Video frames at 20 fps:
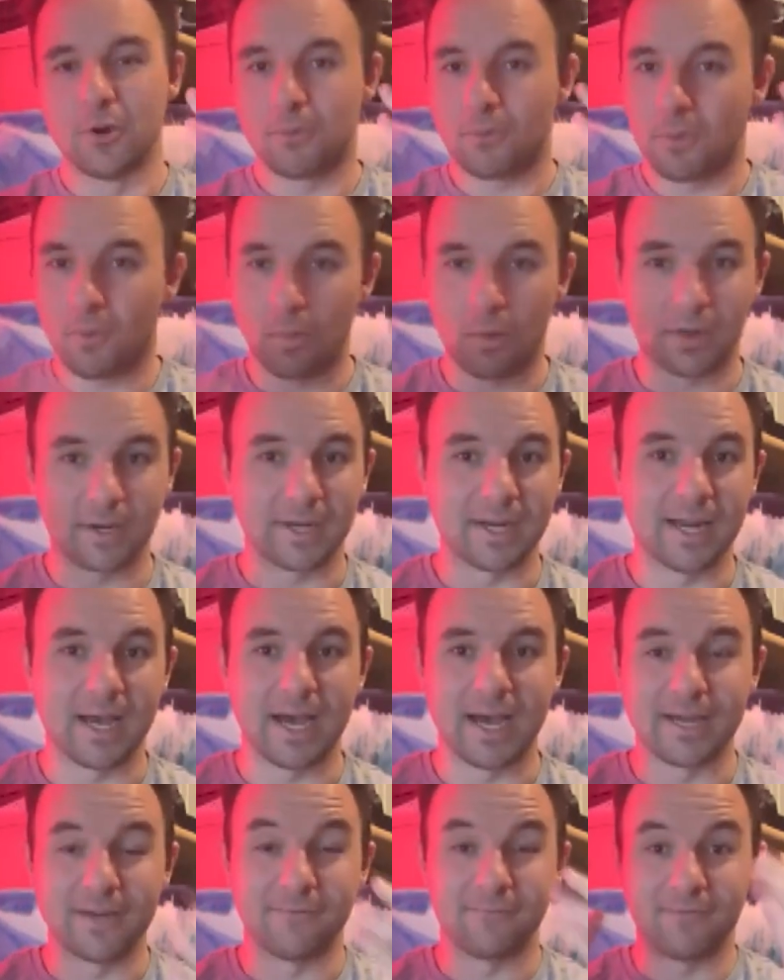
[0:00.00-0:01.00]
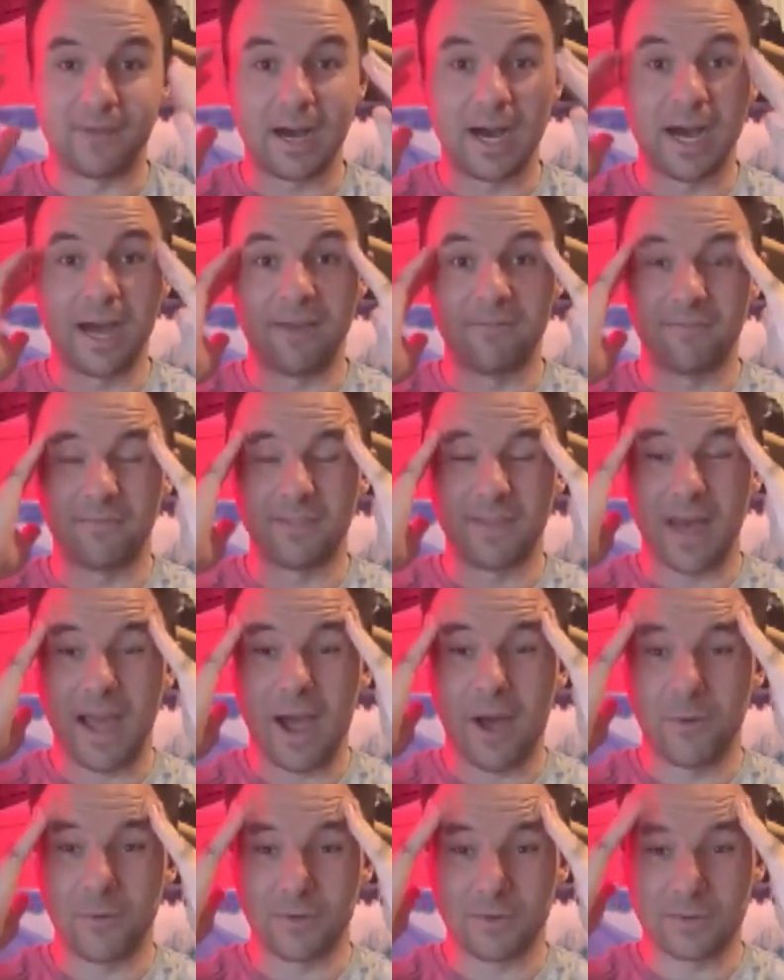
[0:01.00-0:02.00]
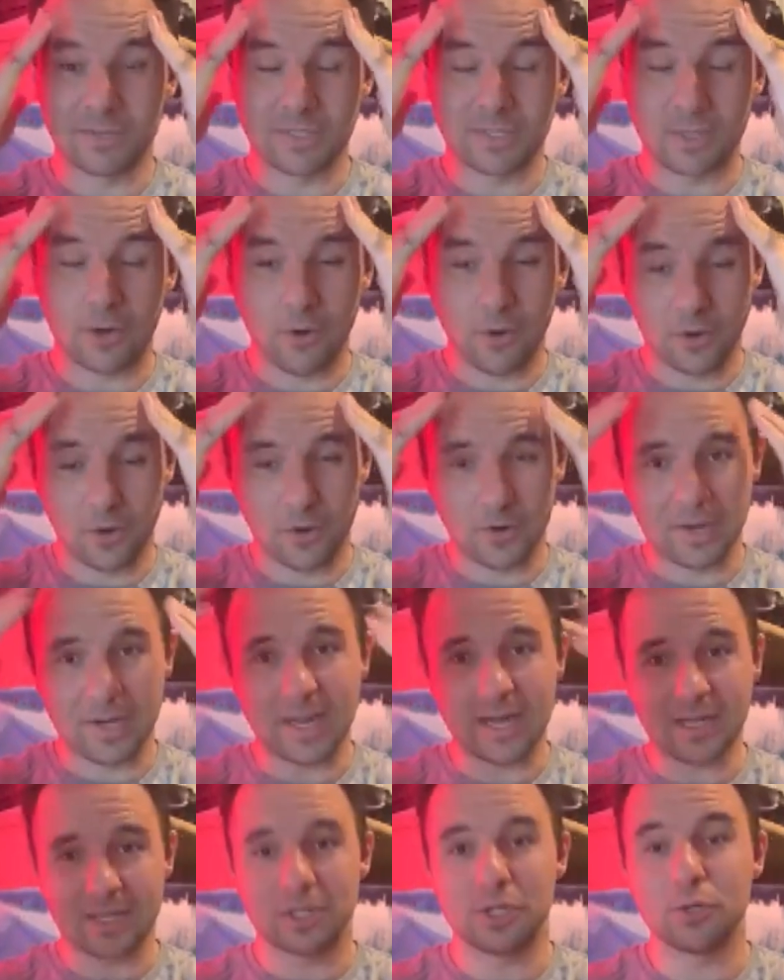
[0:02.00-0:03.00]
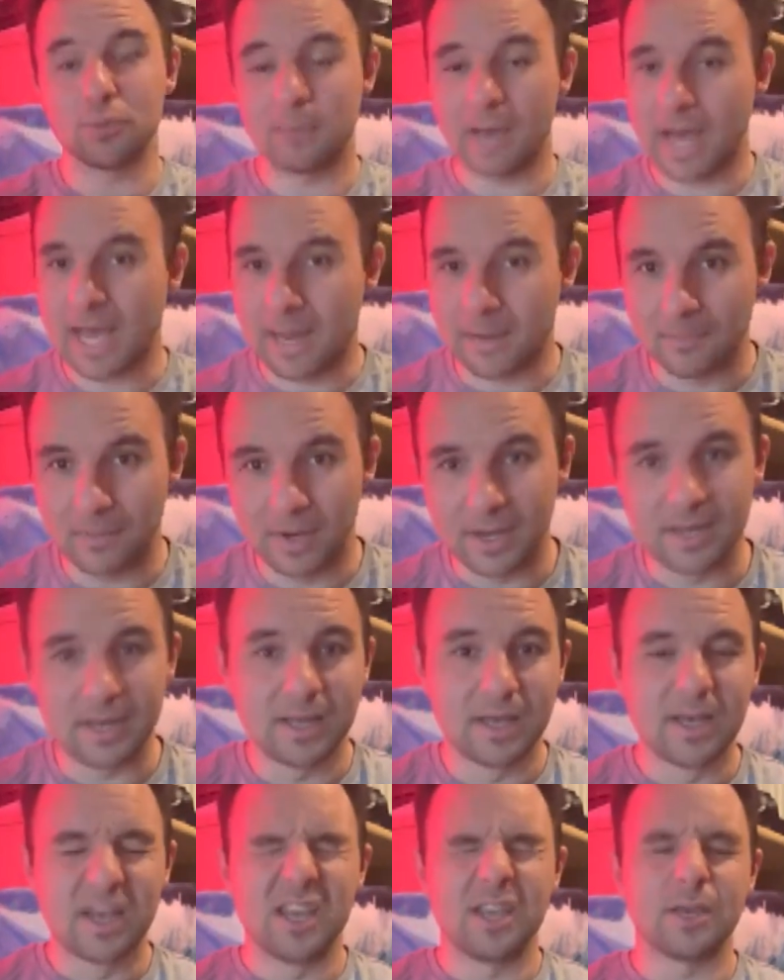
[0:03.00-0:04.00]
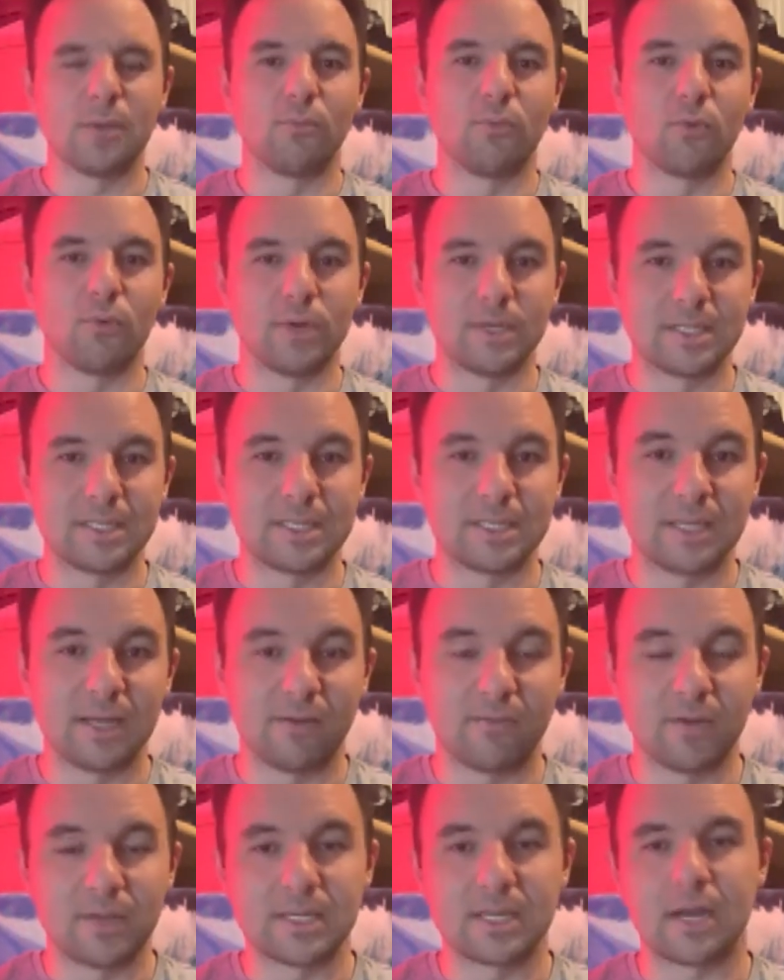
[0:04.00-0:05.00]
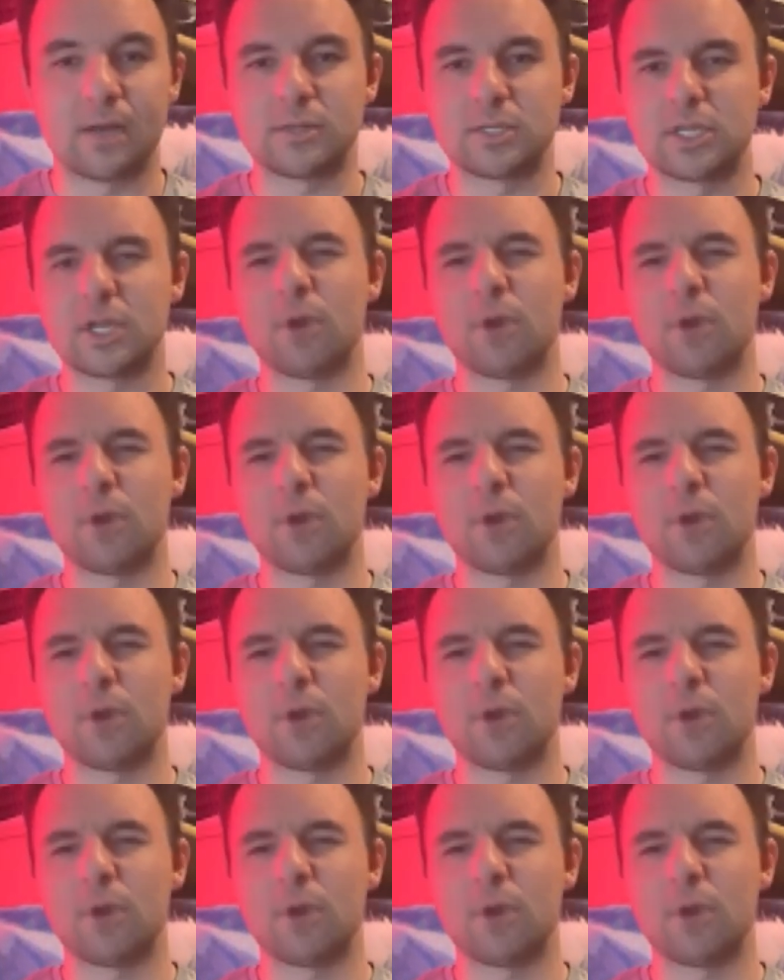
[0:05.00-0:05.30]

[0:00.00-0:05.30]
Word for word: We're working 9 to 5. The hours are not too bad, but your boy is definitely tired.